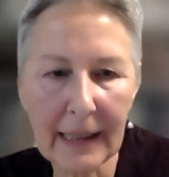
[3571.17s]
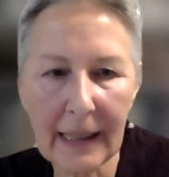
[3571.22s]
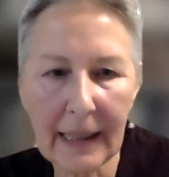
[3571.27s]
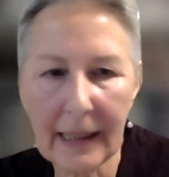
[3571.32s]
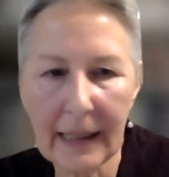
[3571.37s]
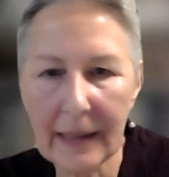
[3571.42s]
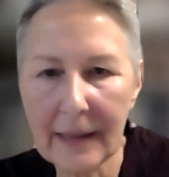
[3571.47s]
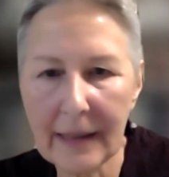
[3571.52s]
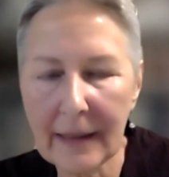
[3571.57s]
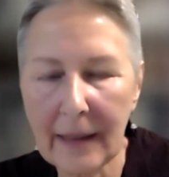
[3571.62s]

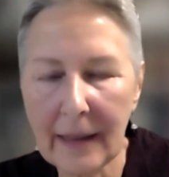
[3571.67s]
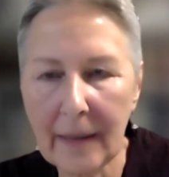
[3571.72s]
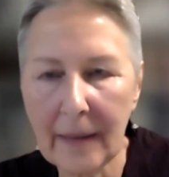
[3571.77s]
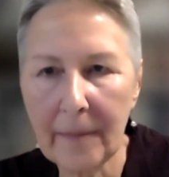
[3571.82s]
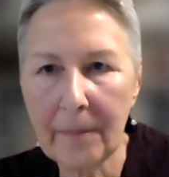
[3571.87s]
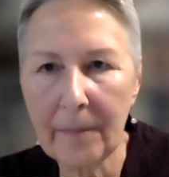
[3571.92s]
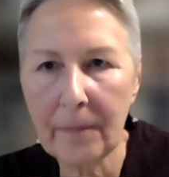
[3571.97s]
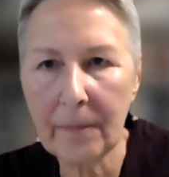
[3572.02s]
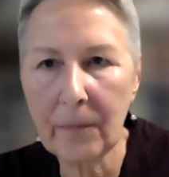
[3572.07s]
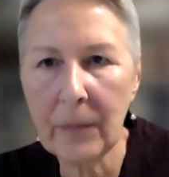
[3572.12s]
And
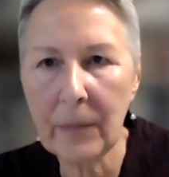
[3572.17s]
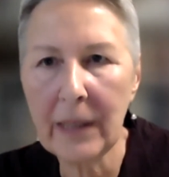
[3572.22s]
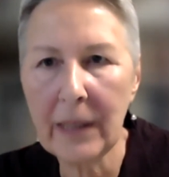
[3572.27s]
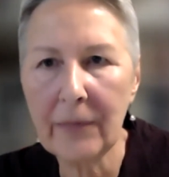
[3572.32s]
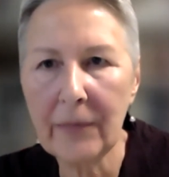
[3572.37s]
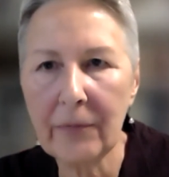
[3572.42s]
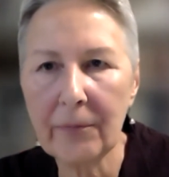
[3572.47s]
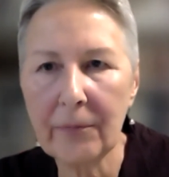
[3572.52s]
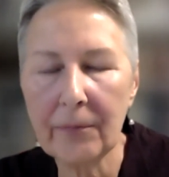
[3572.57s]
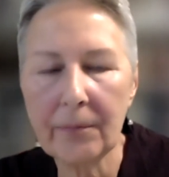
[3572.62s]

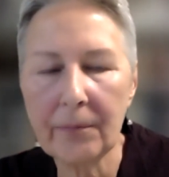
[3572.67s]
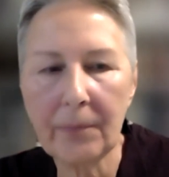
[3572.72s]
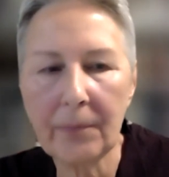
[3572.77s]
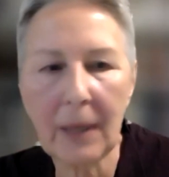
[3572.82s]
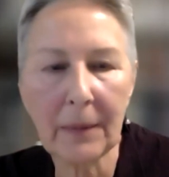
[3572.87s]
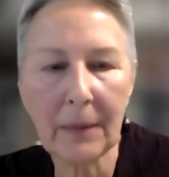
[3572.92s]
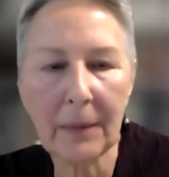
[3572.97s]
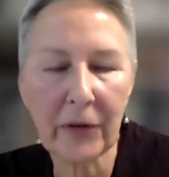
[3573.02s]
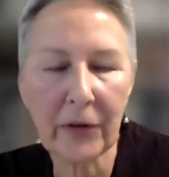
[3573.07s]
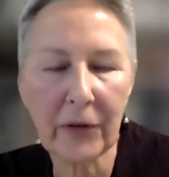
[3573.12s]
we've
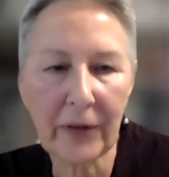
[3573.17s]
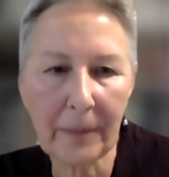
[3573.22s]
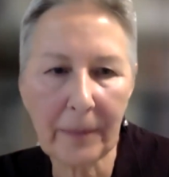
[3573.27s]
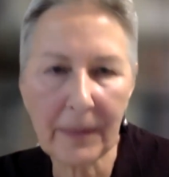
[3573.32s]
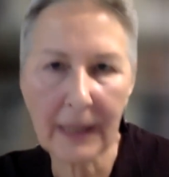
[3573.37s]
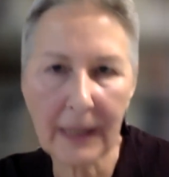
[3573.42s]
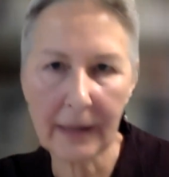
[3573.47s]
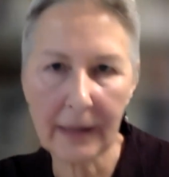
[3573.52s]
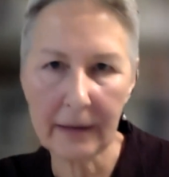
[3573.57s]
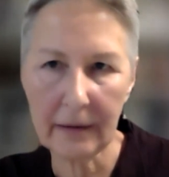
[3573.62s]
published
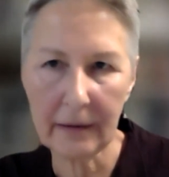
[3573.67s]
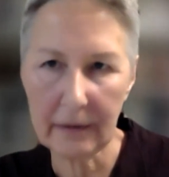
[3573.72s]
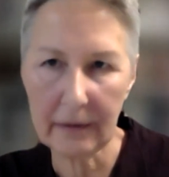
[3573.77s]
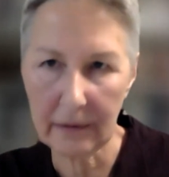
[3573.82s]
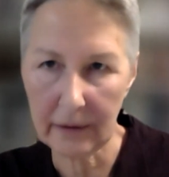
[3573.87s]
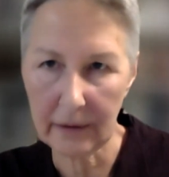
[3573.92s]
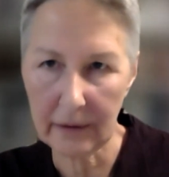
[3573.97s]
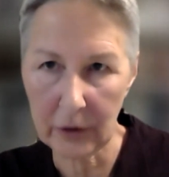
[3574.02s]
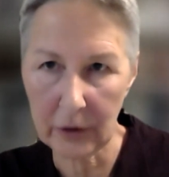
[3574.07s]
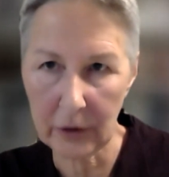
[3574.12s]
something
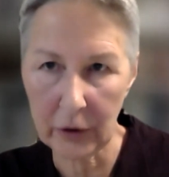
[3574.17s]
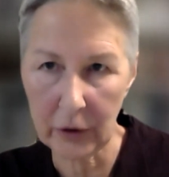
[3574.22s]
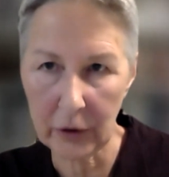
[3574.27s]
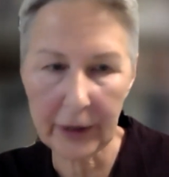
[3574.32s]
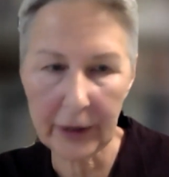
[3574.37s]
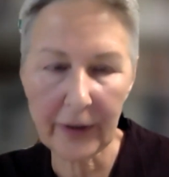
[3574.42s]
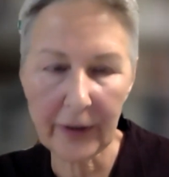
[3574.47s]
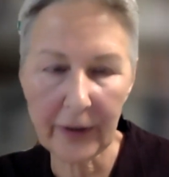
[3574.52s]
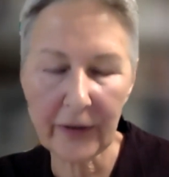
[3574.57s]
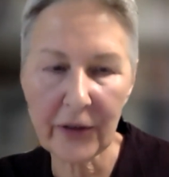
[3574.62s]

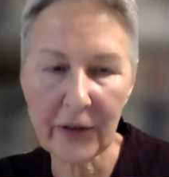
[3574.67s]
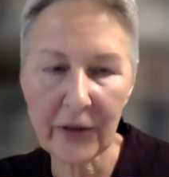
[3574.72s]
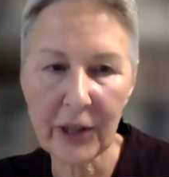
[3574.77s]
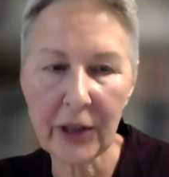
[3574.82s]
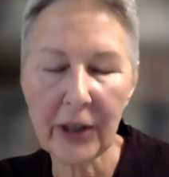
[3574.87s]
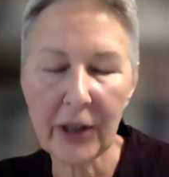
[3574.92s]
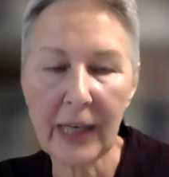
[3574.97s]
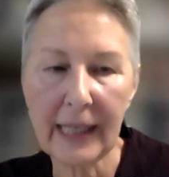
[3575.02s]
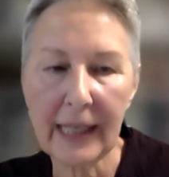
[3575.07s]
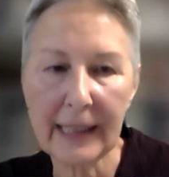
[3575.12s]
earlier this
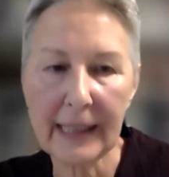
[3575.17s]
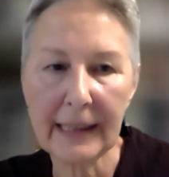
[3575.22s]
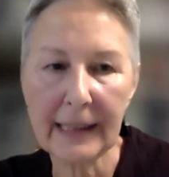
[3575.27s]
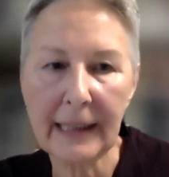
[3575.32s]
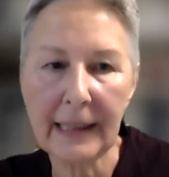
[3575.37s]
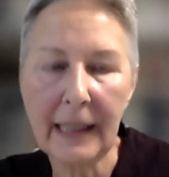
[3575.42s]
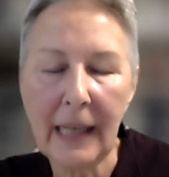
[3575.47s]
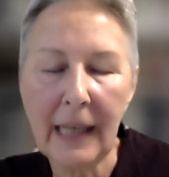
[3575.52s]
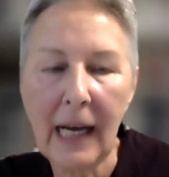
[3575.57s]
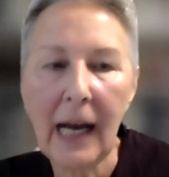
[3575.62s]
year on
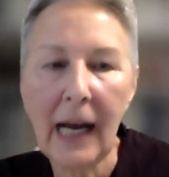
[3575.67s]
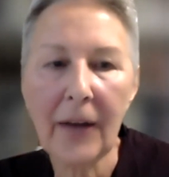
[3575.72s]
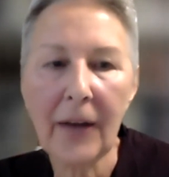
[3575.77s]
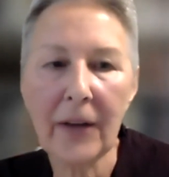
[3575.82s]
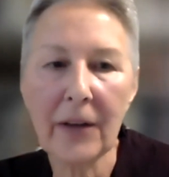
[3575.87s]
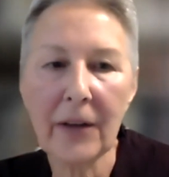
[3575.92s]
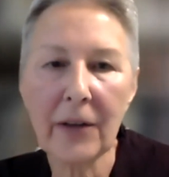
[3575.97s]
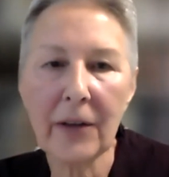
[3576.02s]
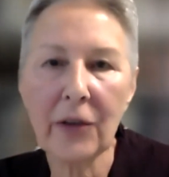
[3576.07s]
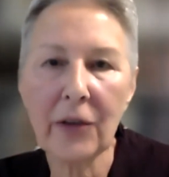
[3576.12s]
how
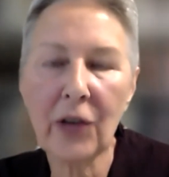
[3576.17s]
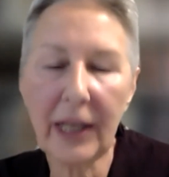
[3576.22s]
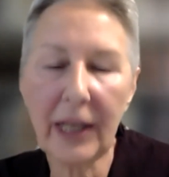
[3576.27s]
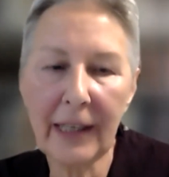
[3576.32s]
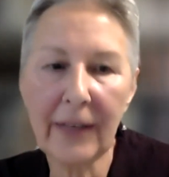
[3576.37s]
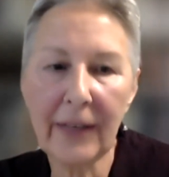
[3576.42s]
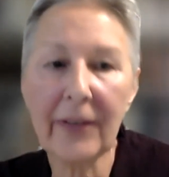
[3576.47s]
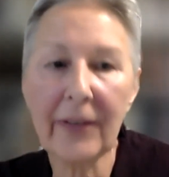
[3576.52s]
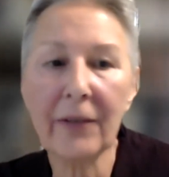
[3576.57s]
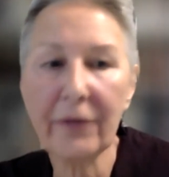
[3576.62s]
the
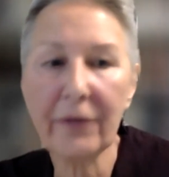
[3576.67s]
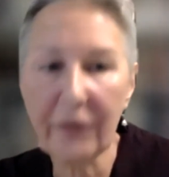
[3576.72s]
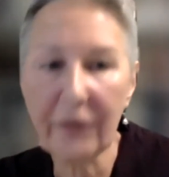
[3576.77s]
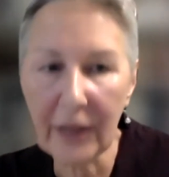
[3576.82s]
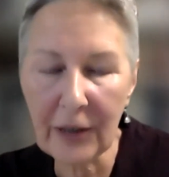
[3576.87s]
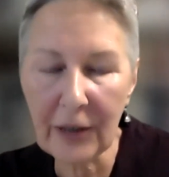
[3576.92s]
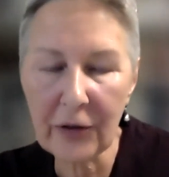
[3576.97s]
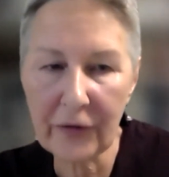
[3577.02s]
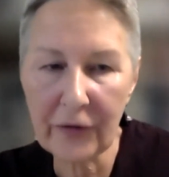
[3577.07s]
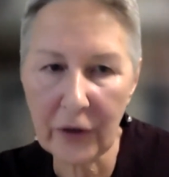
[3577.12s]
Chinese and
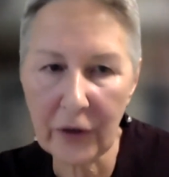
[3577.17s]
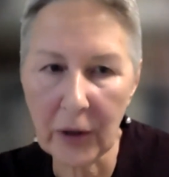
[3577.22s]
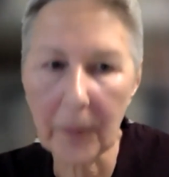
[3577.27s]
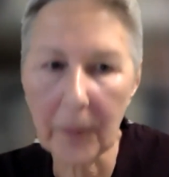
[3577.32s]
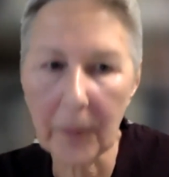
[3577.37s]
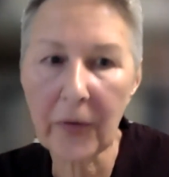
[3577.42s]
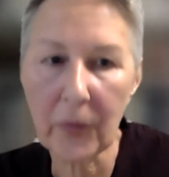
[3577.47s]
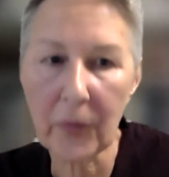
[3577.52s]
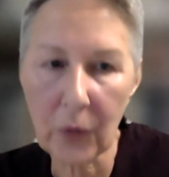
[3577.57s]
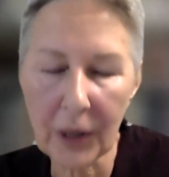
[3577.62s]
French
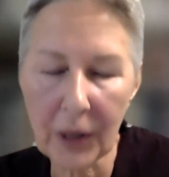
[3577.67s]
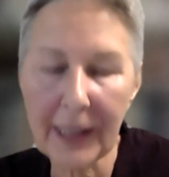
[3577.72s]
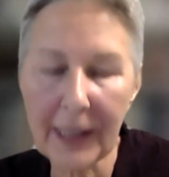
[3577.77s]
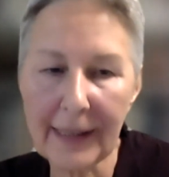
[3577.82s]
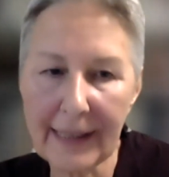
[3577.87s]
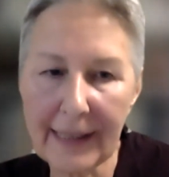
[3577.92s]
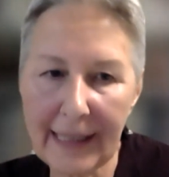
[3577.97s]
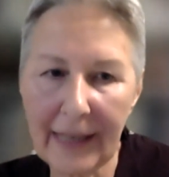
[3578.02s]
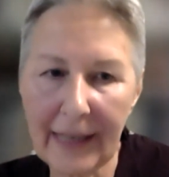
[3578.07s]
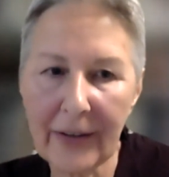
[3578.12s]
firms are working
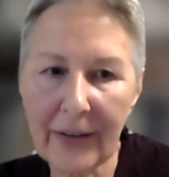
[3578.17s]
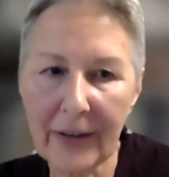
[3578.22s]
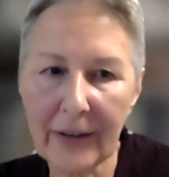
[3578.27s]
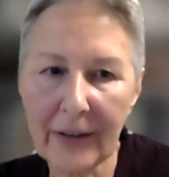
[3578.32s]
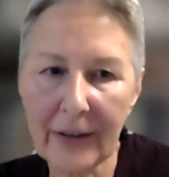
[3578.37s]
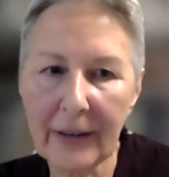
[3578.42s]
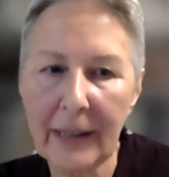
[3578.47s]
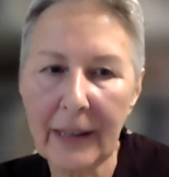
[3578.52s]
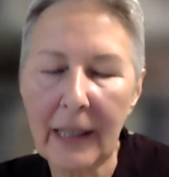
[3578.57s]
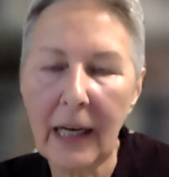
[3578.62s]

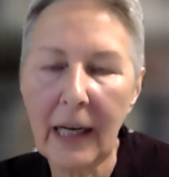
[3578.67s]
together